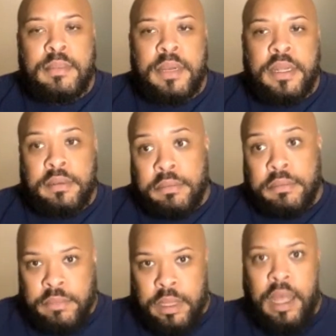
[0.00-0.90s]
But
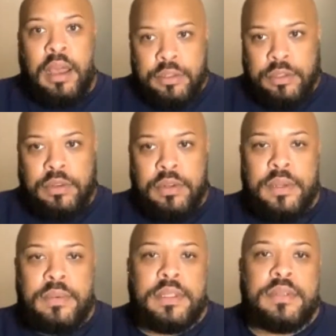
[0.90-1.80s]
I also
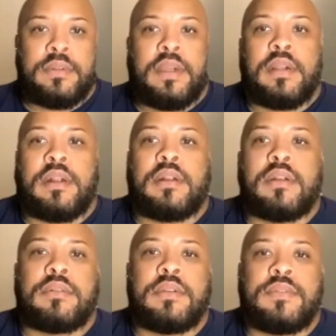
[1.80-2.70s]
agree with Grant Cardone.